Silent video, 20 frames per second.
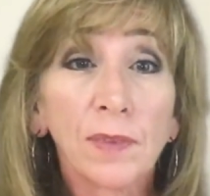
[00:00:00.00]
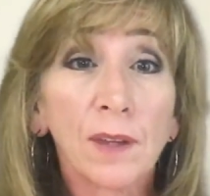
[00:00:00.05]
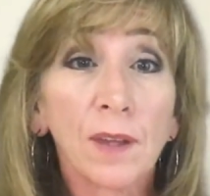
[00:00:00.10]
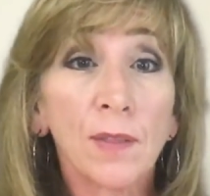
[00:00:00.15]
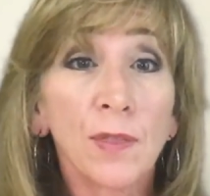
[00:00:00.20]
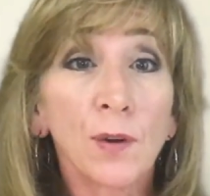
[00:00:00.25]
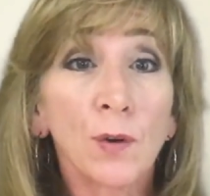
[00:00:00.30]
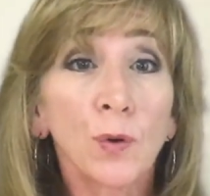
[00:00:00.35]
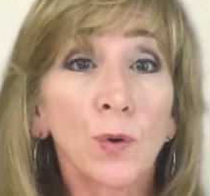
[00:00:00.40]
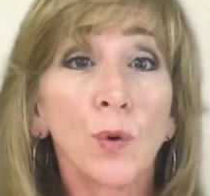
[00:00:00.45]

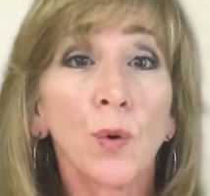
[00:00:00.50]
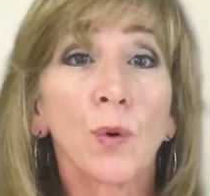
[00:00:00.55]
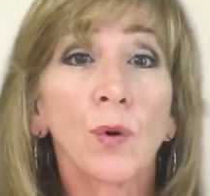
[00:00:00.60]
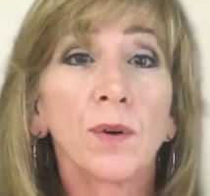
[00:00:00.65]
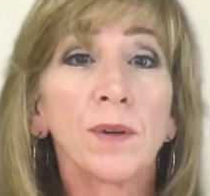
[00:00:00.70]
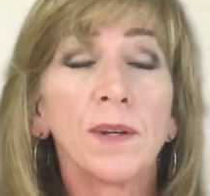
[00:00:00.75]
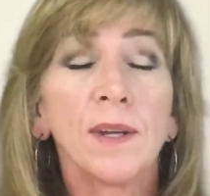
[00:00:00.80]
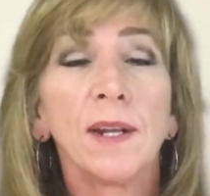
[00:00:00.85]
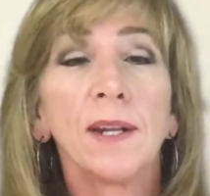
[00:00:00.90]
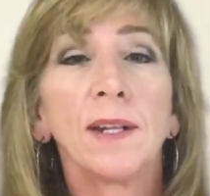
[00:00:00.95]
They're
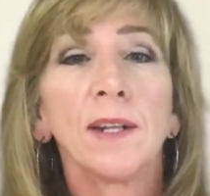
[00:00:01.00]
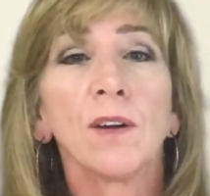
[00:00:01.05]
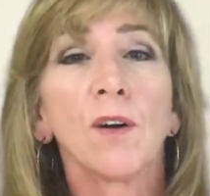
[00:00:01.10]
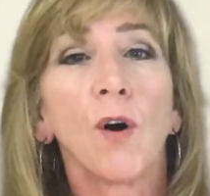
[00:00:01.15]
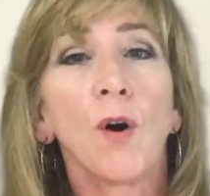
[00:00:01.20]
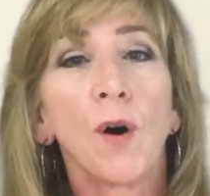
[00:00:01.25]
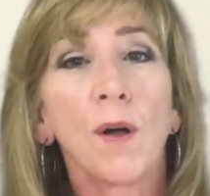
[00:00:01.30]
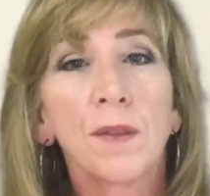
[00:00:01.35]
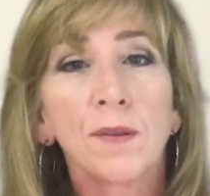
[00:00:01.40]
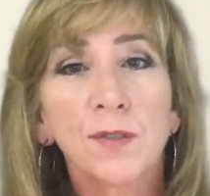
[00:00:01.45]
coordinating
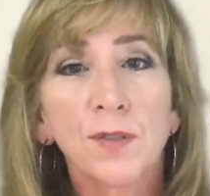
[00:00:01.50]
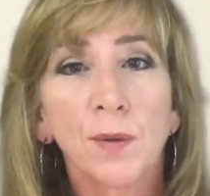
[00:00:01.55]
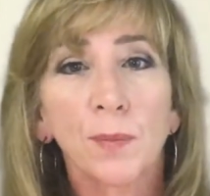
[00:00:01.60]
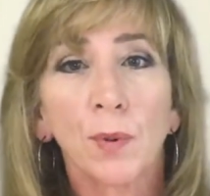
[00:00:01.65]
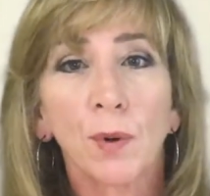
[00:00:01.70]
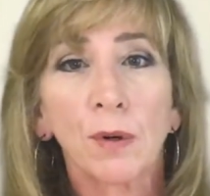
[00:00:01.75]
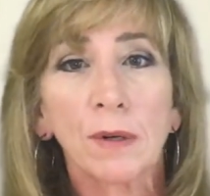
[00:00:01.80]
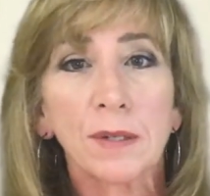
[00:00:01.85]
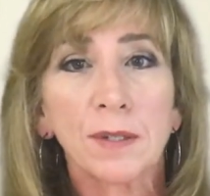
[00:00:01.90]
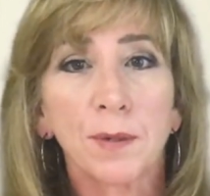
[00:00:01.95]
all the
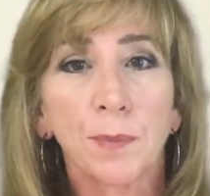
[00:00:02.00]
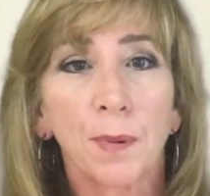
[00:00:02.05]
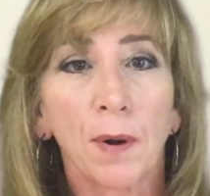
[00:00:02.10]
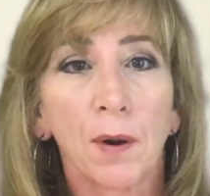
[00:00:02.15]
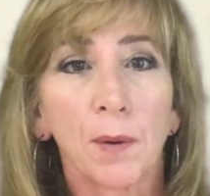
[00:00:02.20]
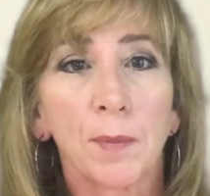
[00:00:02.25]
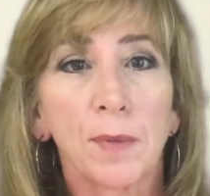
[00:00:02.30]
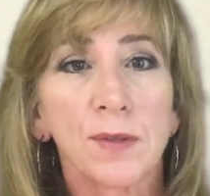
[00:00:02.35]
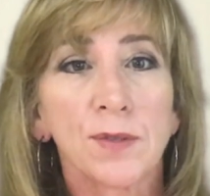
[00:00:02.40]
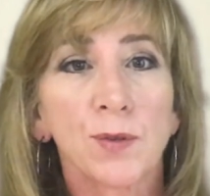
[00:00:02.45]
supporting
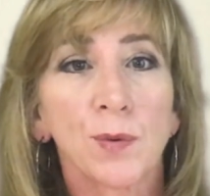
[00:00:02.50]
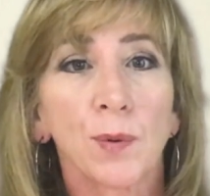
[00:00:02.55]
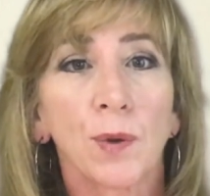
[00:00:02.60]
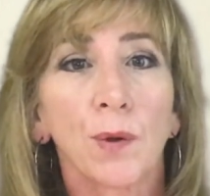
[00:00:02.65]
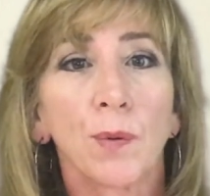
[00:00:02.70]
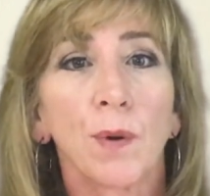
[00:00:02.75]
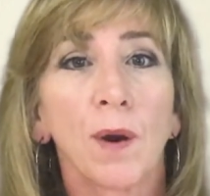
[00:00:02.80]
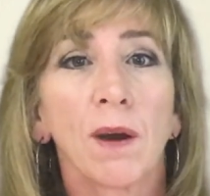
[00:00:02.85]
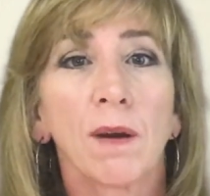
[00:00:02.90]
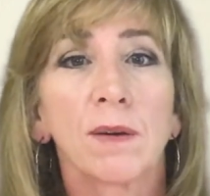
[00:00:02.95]
departments
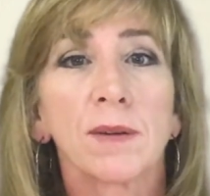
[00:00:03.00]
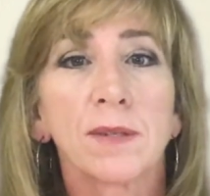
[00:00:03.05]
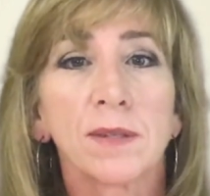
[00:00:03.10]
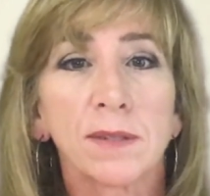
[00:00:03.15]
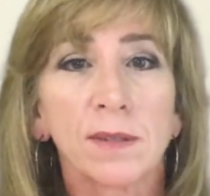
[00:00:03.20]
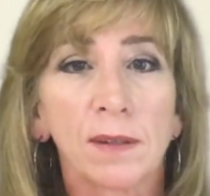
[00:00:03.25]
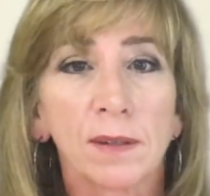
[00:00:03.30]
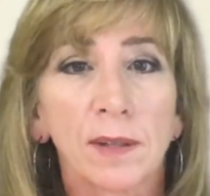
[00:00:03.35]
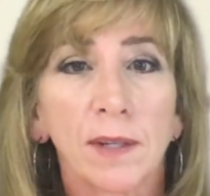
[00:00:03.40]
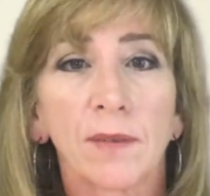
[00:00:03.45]
required to
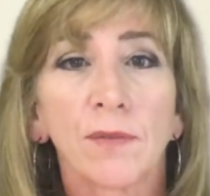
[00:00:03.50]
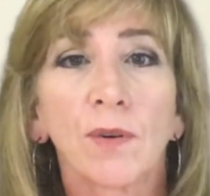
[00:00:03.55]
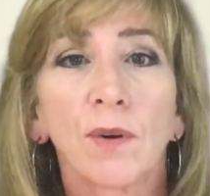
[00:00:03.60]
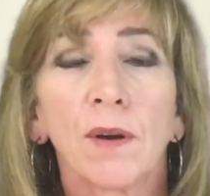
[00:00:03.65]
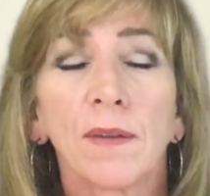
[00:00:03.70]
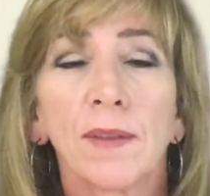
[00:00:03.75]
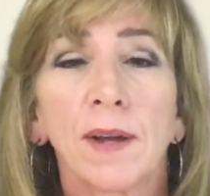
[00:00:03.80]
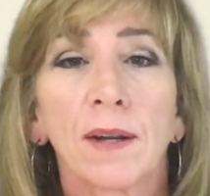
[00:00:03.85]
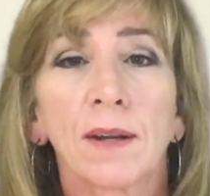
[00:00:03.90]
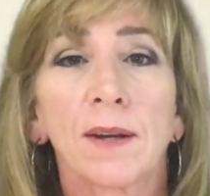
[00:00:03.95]
deliver
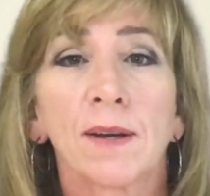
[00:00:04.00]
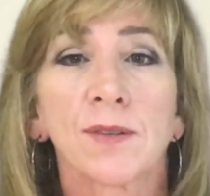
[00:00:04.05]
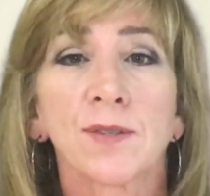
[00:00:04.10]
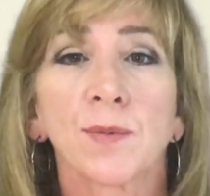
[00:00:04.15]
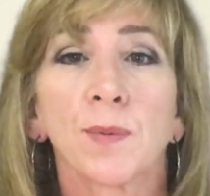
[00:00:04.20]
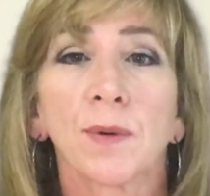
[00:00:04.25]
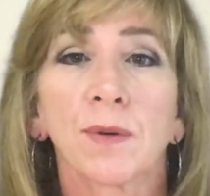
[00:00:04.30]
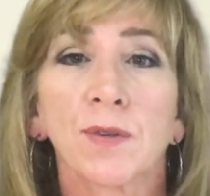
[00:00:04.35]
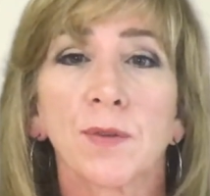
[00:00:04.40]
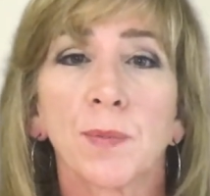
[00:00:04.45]
on that
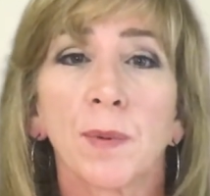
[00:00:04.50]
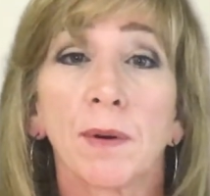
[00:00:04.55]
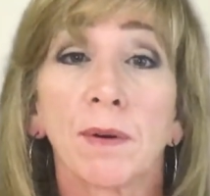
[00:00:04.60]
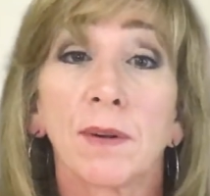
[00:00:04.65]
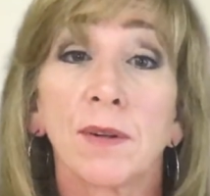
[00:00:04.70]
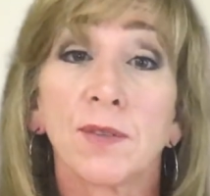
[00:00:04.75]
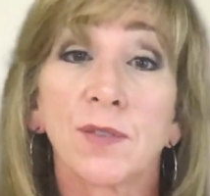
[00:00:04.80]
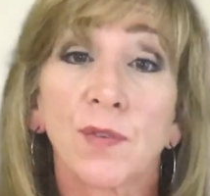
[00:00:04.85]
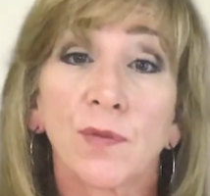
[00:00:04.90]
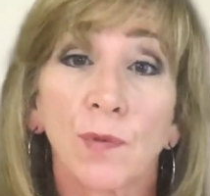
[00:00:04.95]
customer
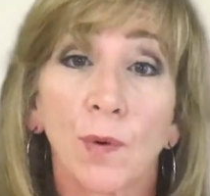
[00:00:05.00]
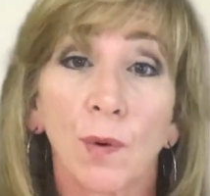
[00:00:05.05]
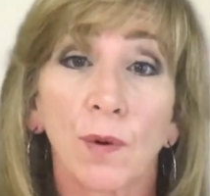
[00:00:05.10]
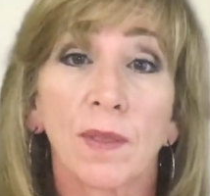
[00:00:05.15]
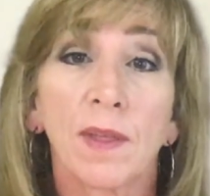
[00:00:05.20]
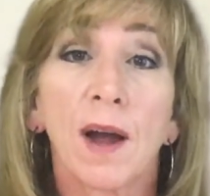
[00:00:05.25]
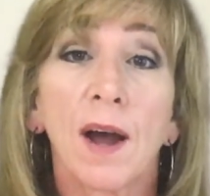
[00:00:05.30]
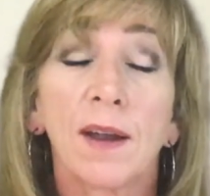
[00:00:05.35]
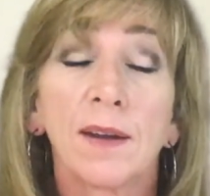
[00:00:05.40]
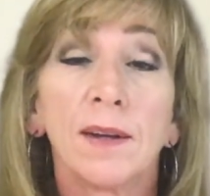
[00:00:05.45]
experience for
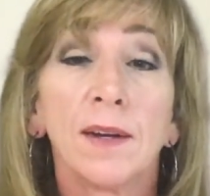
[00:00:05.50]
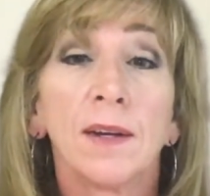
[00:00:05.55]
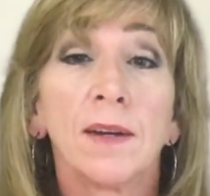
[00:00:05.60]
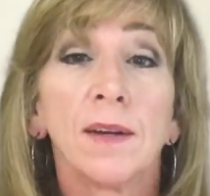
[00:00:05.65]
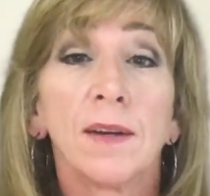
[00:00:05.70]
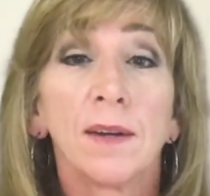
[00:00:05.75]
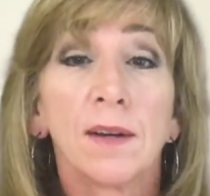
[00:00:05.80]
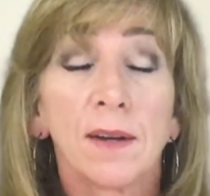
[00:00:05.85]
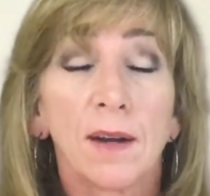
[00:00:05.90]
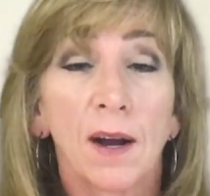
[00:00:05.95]
that
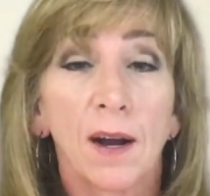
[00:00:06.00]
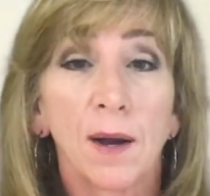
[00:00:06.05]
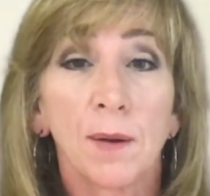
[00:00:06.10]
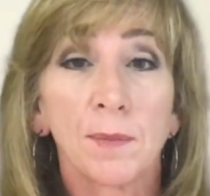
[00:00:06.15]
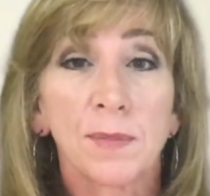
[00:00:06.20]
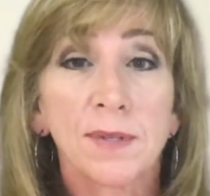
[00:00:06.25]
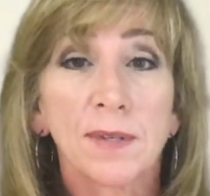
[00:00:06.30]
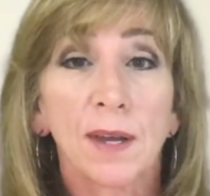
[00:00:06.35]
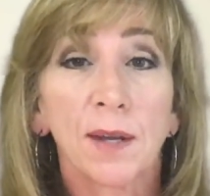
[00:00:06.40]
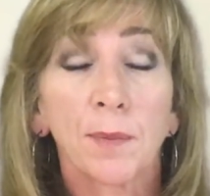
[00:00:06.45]

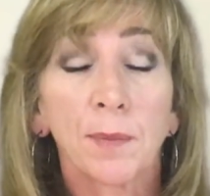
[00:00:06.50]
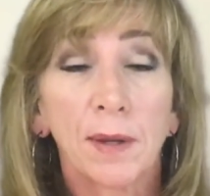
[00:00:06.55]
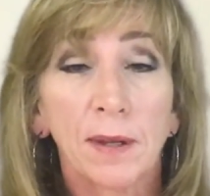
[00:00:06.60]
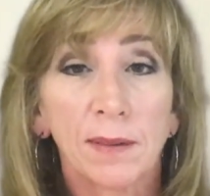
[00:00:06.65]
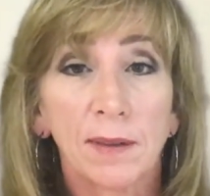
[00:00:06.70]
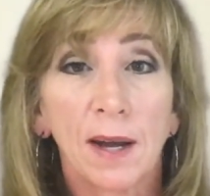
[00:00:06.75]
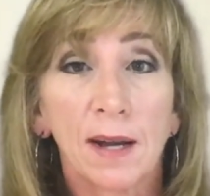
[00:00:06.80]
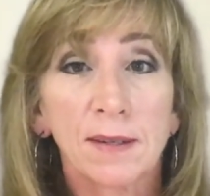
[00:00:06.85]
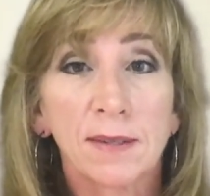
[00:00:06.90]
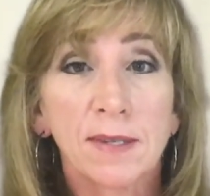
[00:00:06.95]
segment
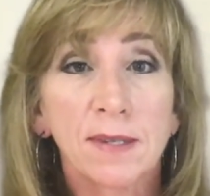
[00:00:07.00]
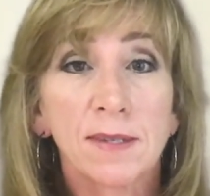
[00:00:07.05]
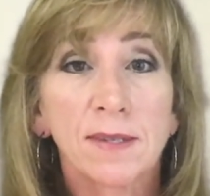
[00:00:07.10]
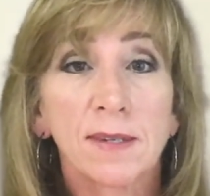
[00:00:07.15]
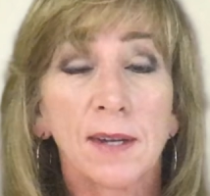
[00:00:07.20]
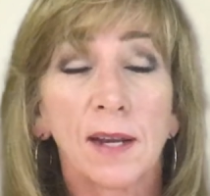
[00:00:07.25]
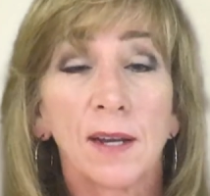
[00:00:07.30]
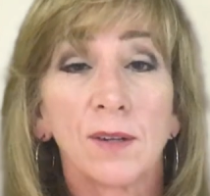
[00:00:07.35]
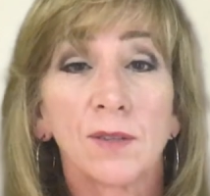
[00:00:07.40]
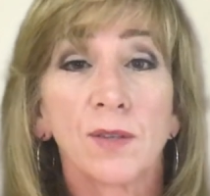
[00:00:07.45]
and that
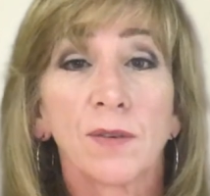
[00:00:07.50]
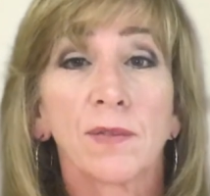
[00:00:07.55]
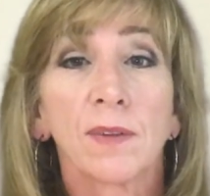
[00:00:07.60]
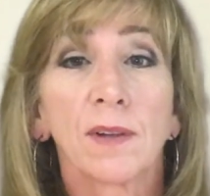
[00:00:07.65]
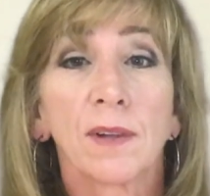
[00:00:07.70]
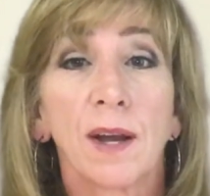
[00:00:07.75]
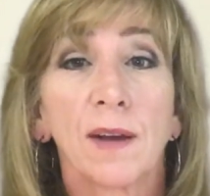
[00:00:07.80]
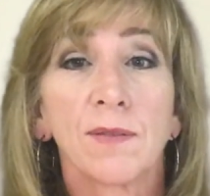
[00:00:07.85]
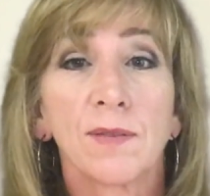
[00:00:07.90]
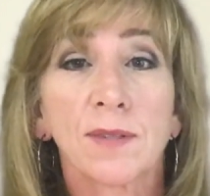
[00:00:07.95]
stage of the
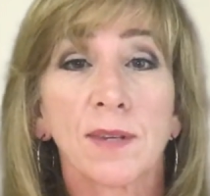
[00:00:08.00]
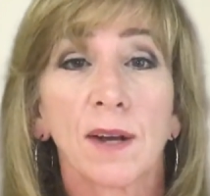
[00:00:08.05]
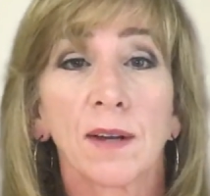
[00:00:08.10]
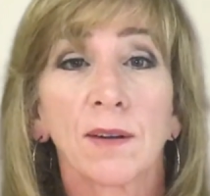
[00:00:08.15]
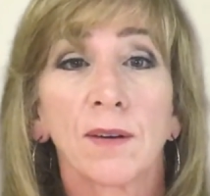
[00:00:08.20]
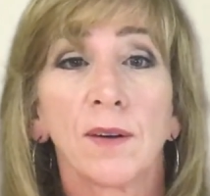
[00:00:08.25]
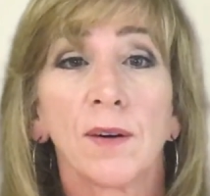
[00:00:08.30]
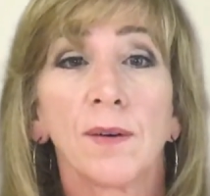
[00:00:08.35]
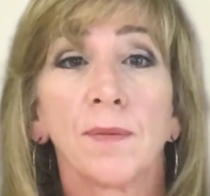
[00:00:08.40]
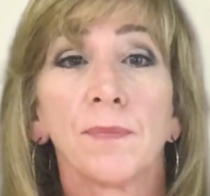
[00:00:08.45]
life
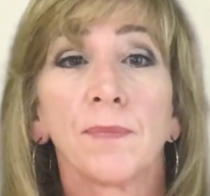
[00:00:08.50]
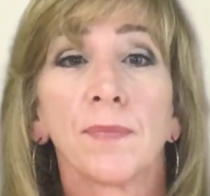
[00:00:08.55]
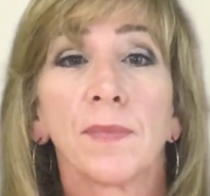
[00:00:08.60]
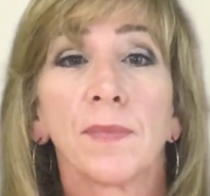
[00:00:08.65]
cycle.